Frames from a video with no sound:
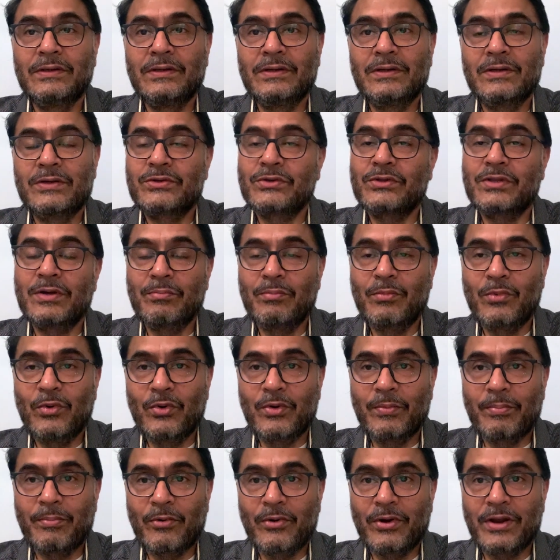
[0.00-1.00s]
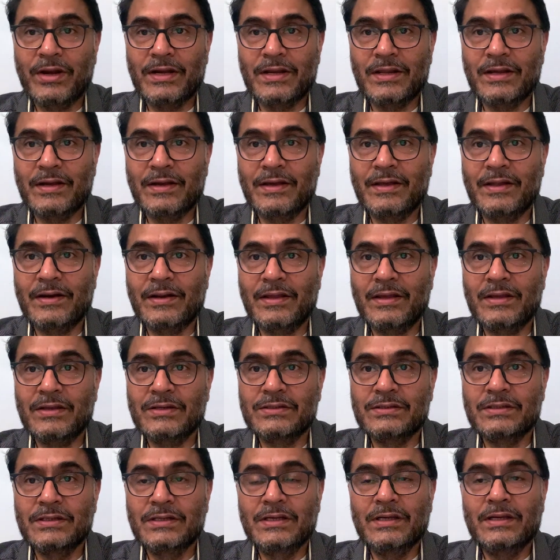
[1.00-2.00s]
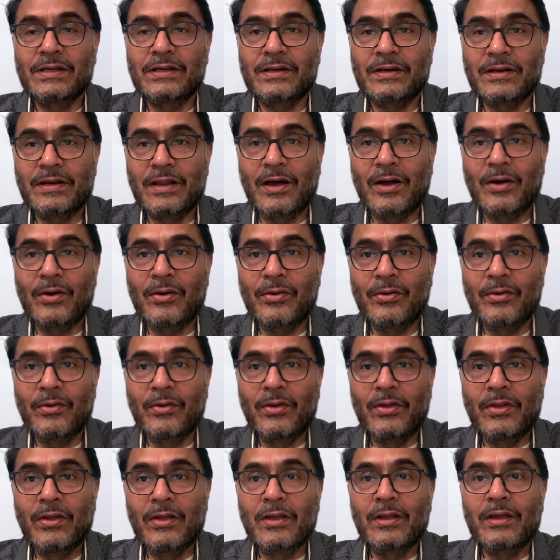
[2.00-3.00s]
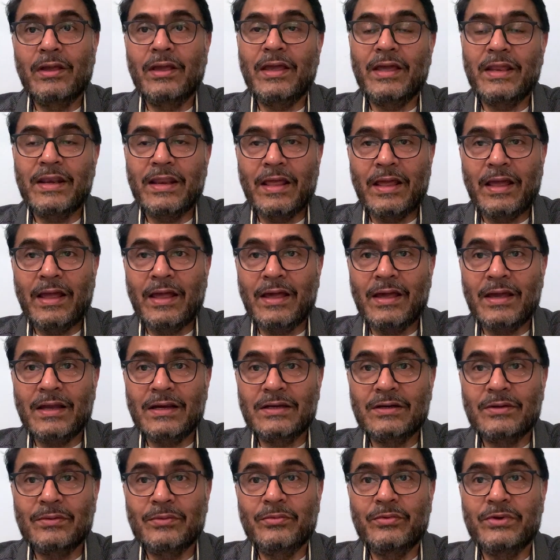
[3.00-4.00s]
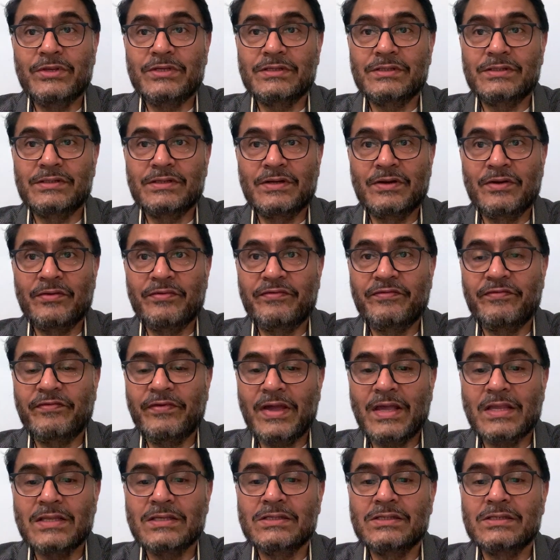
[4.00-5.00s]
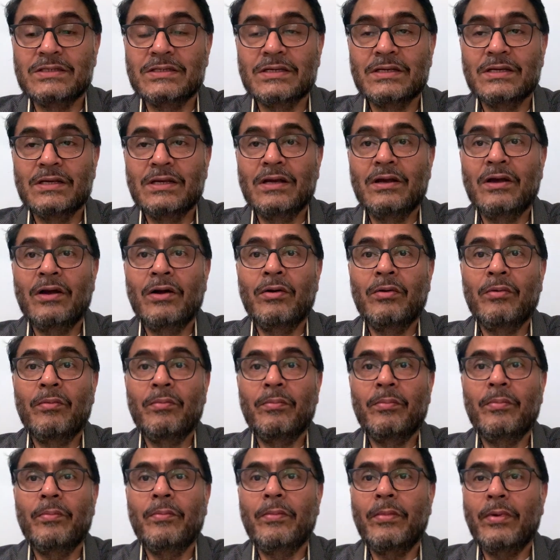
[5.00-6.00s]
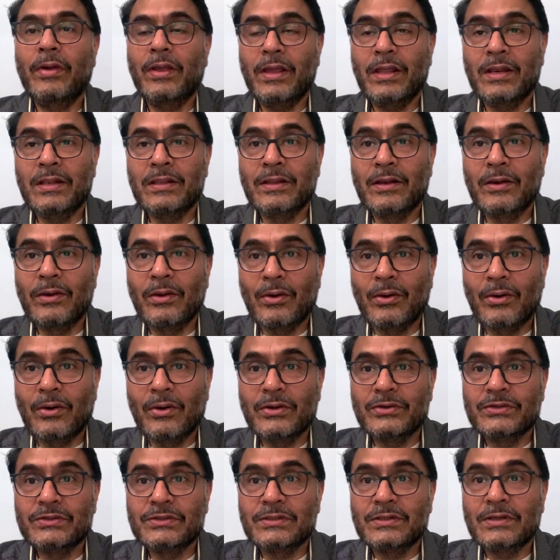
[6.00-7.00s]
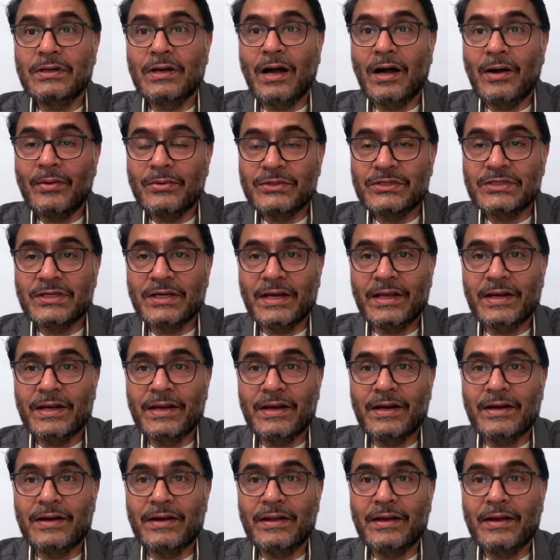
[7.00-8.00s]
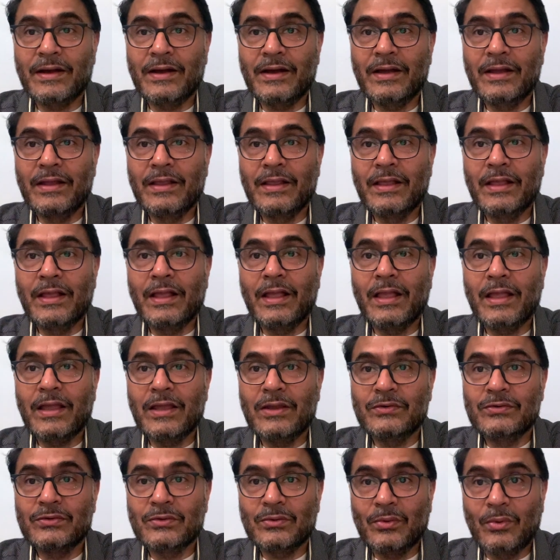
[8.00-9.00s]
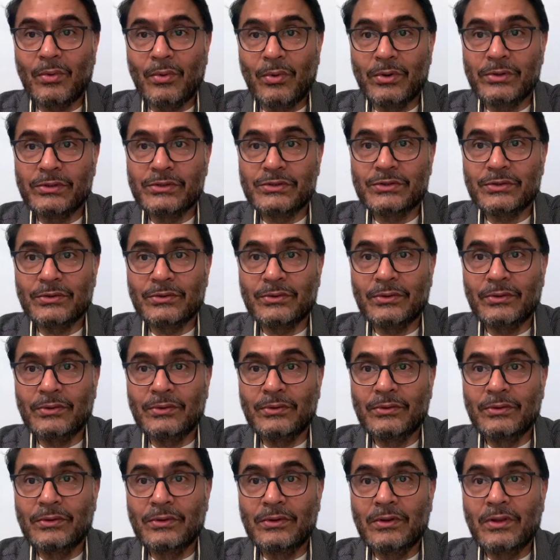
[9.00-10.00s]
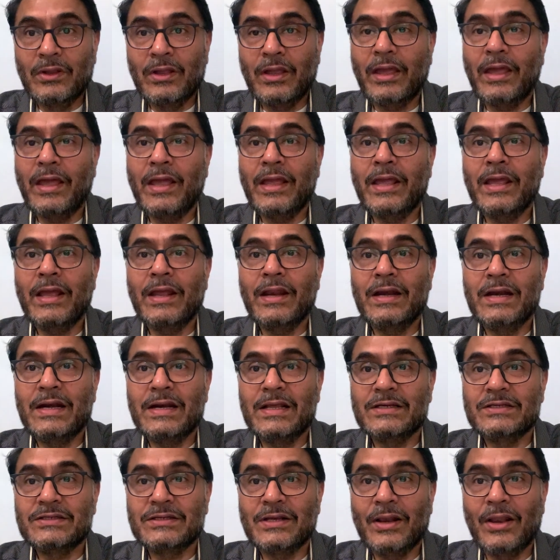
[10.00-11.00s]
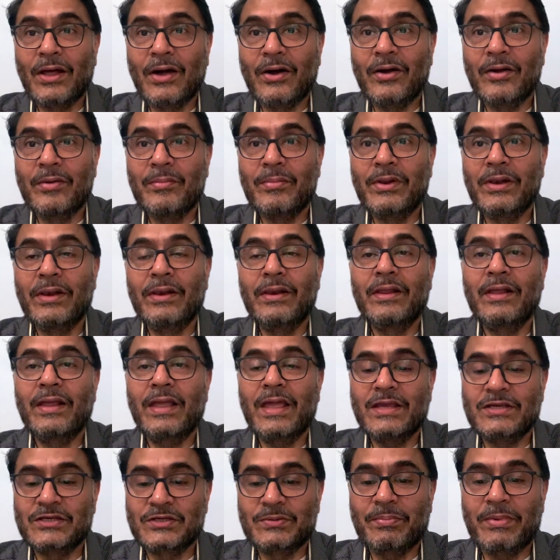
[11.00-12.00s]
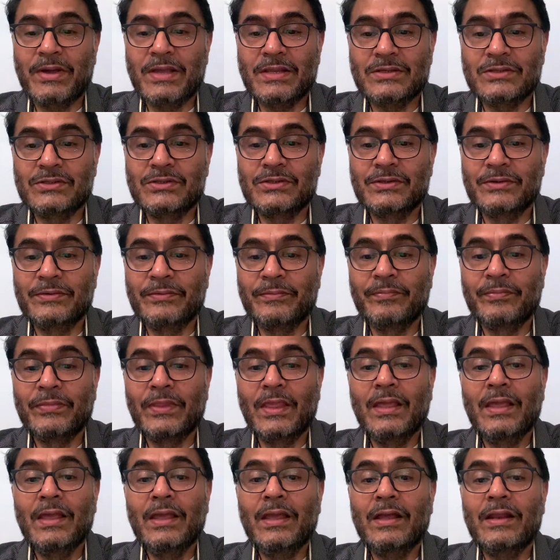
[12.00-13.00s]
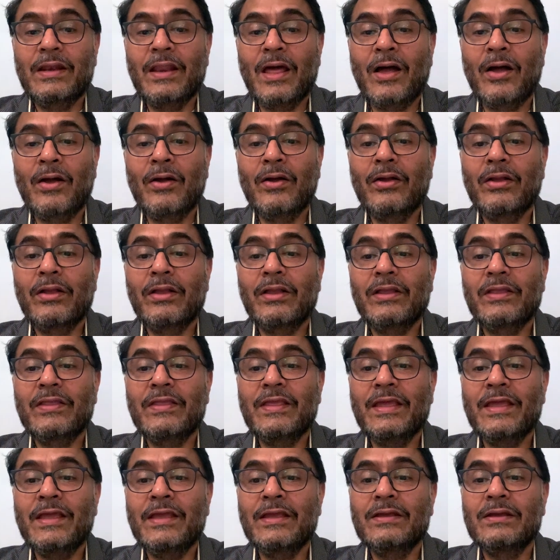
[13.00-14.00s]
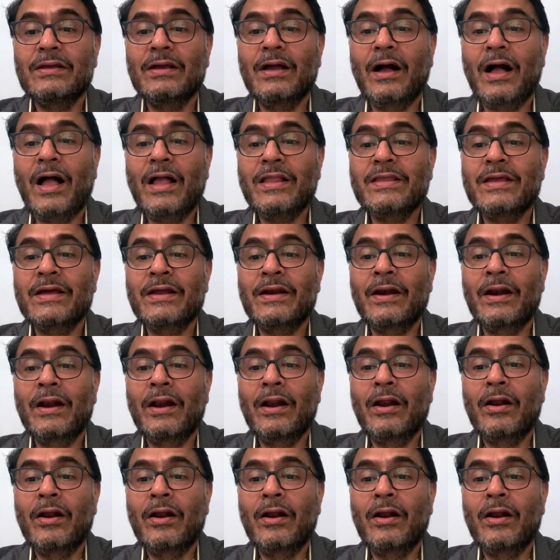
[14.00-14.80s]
So the moot point here is now an act which is an offence in the laws outside India is also a disallowable expense. Now, the other